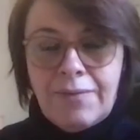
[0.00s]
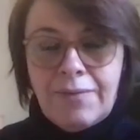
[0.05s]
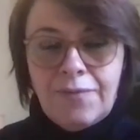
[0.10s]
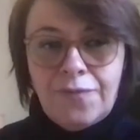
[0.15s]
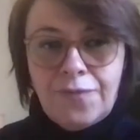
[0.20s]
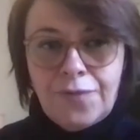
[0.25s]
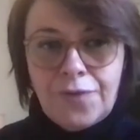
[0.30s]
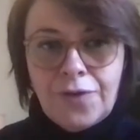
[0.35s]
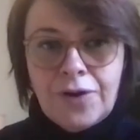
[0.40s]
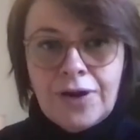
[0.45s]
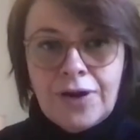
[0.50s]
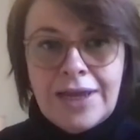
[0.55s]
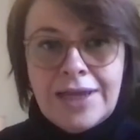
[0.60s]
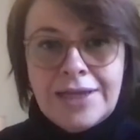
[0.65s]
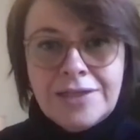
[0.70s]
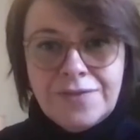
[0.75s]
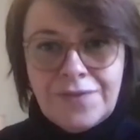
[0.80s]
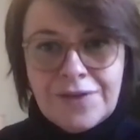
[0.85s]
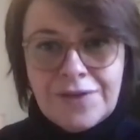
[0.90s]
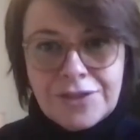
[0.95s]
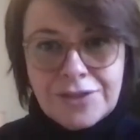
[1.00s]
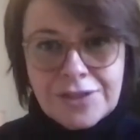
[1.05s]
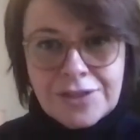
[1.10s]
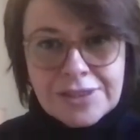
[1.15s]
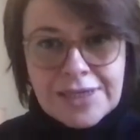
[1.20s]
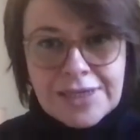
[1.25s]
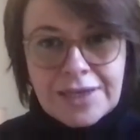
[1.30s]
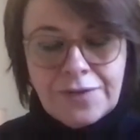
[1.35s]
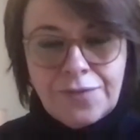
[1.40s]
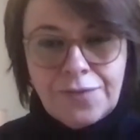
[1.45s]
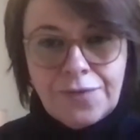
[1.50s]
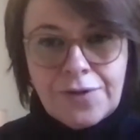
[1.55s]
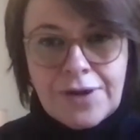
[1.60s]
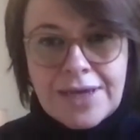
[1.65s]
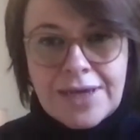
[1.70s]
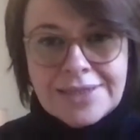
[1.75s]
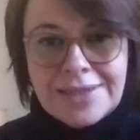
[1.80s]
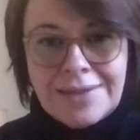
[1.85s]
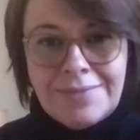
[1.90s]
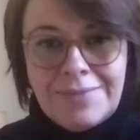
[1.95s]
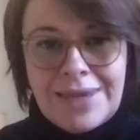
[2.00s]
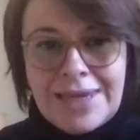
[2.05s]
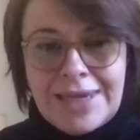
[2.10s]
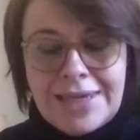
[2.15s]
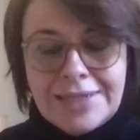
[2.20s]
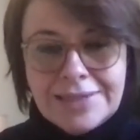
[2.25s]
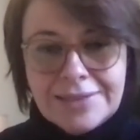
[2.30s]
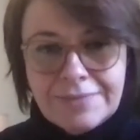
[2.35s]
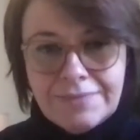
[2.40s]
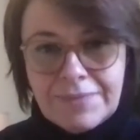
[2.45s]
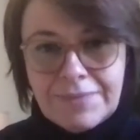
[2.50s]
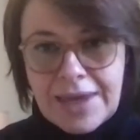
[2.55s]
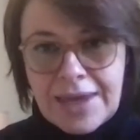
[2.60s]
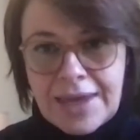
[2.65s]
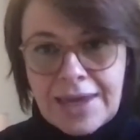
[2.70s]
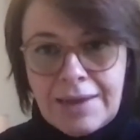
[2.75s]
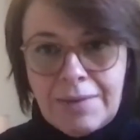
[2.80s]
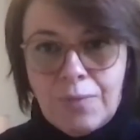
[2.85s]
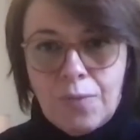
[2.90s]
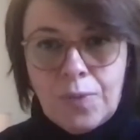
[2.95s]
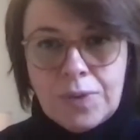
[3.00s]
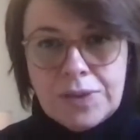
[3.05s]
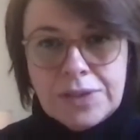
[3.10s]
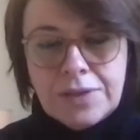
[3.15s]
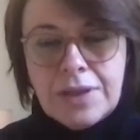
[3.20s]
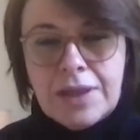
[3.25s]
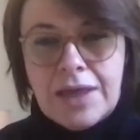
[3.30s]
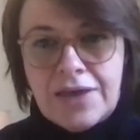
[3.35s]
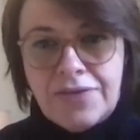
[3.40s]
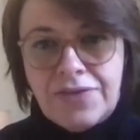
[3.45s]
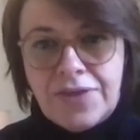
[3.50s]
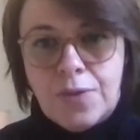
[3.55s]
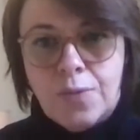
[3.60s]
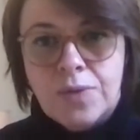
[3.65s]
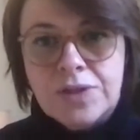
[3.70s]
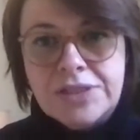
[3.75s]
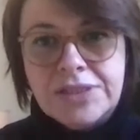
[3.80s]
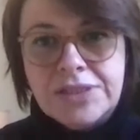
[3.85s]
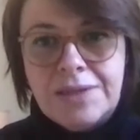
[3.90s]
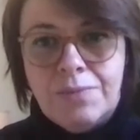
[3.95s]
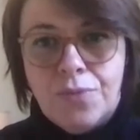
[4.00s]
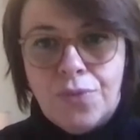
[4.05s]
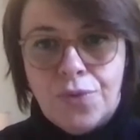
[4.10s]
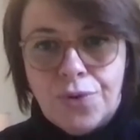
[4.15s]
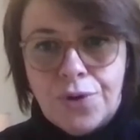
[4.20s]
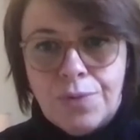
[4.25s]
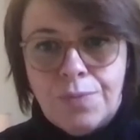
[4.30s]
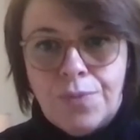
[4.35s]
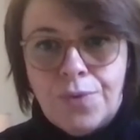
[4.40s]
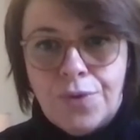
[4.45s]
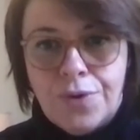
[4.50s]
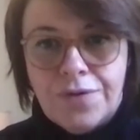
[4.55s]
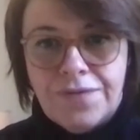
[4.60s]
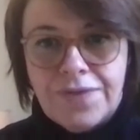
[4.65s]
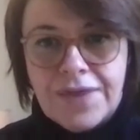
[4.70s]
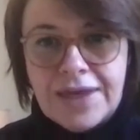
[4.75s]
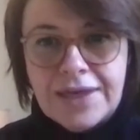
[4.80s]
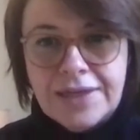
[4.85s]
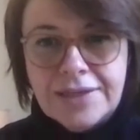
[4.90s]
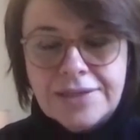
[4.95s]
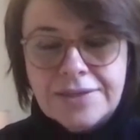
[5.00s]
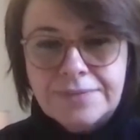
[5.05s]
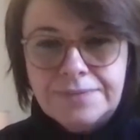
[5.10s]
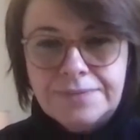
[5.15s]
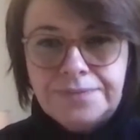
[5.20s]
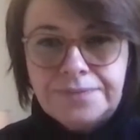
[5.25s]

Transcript: for individuals and for SMEs. I think we'll see more and more of that.